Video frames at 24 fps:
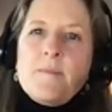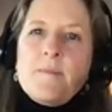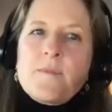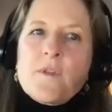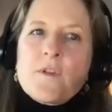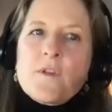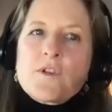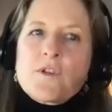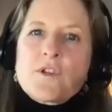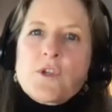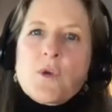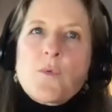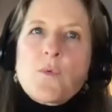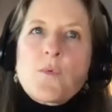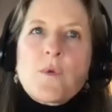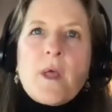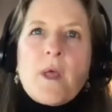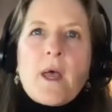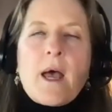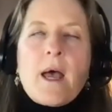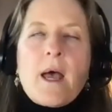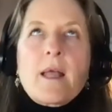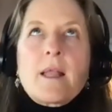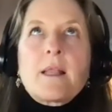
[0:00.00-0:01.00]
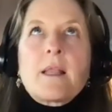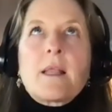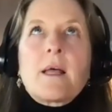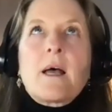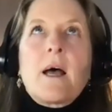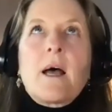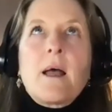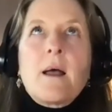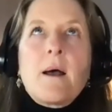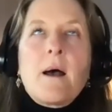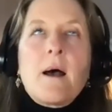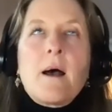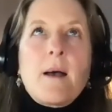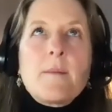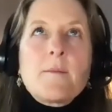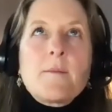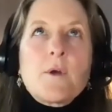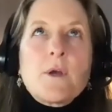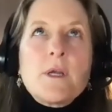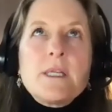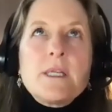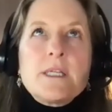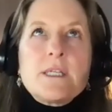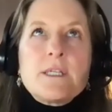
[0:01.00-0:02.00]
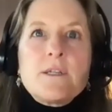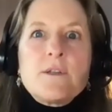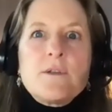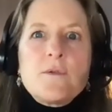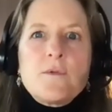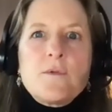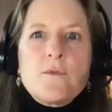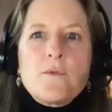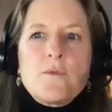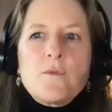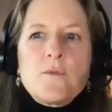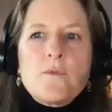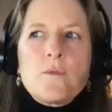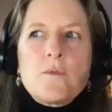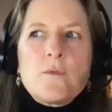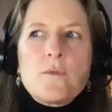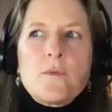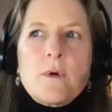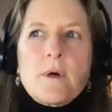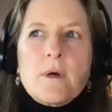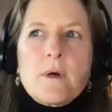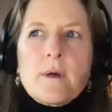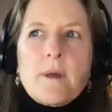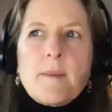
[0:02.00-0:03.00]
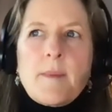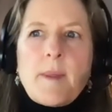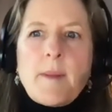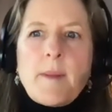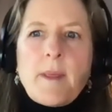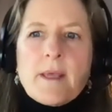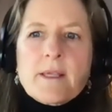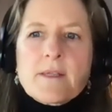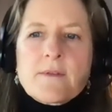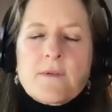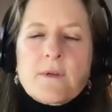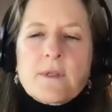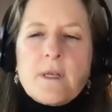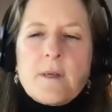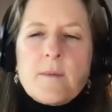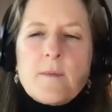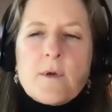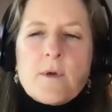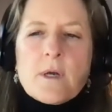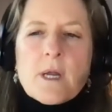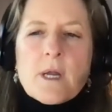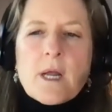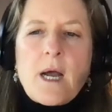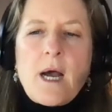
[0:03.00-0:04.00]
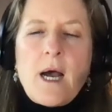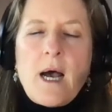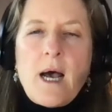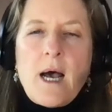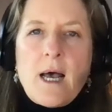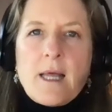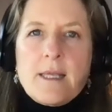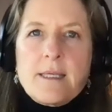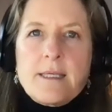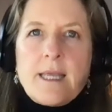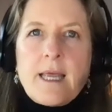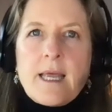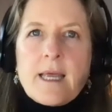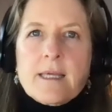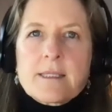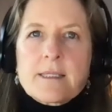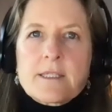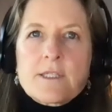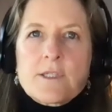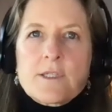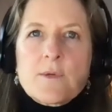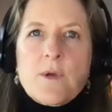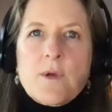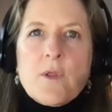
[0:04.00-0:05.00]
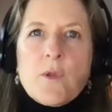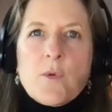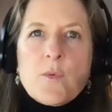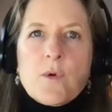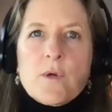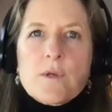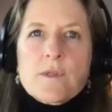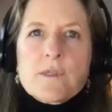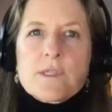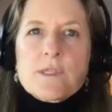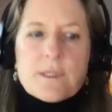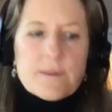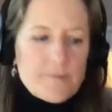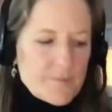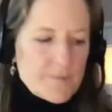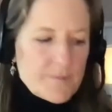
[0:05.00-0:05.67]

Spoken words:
So I'm going to maybe ask for a little more context. So in other words,